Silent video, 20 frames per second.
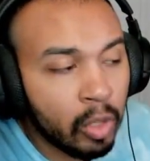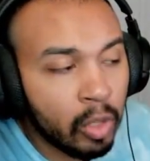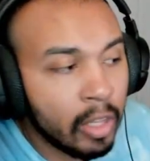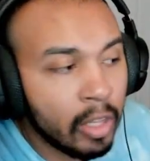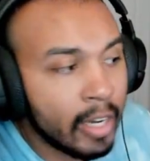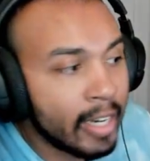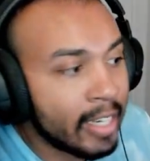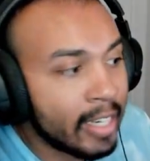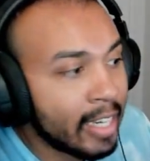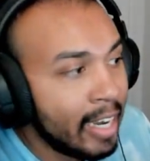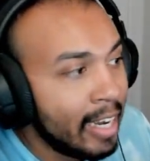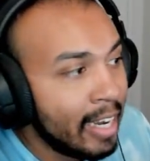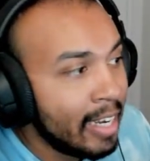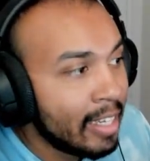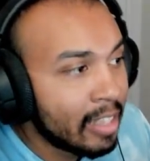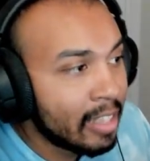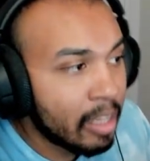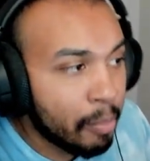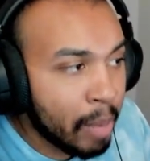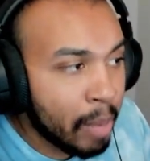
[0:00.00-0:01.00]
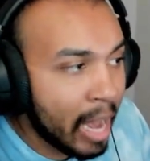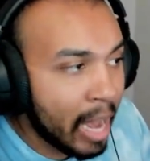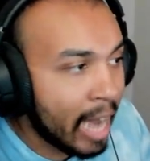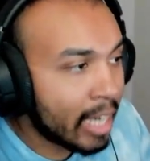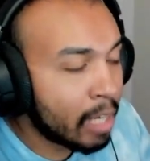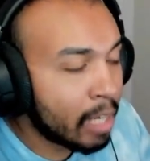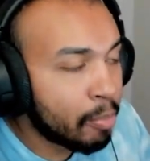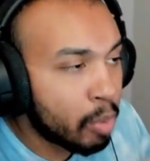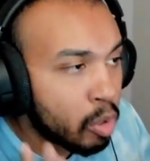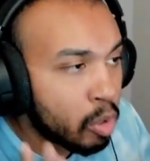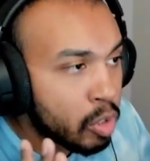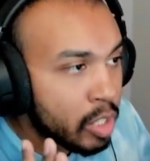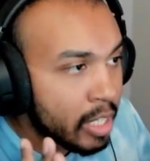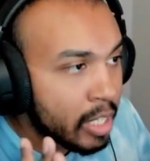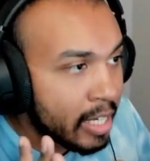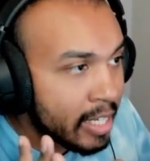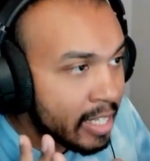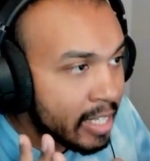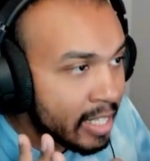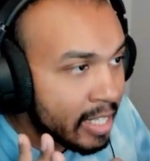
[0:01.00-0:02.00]
like, the packet burst
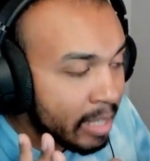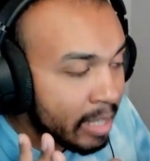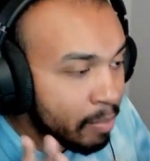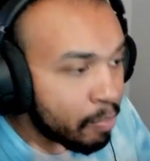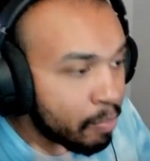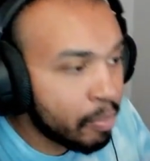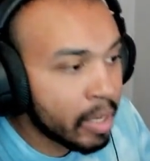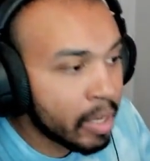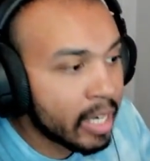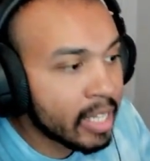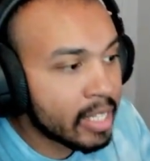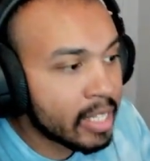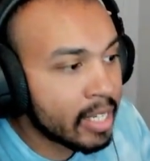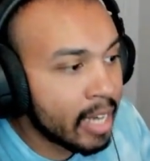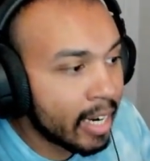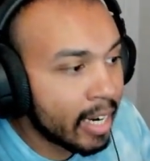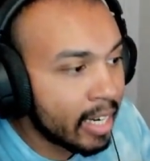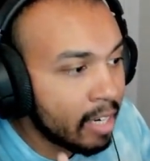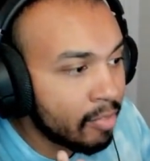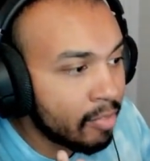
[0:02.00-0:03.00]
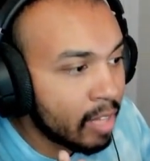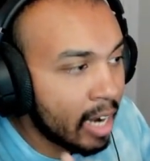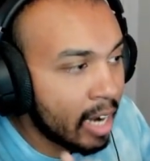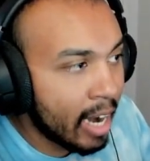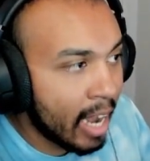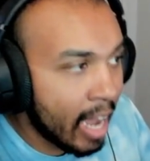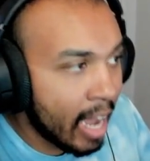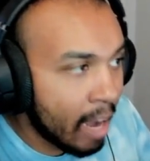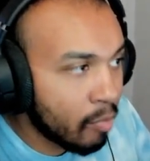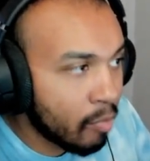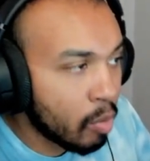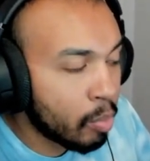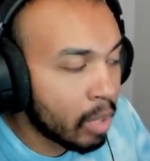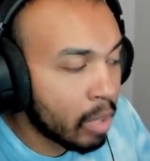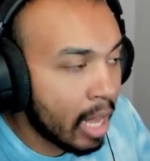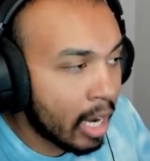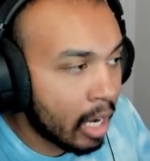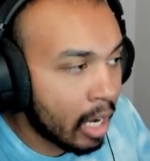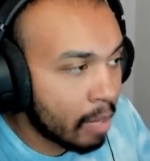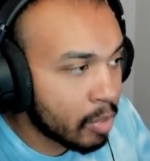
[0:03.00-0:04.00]
is the biggest negative that I have with
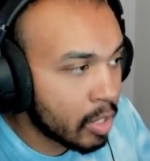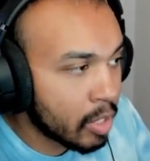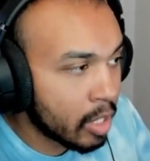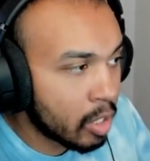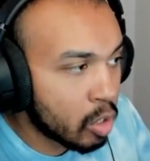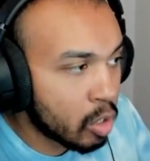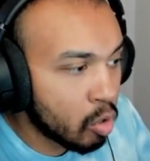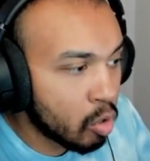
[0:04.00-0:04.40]
Black Ops 6 so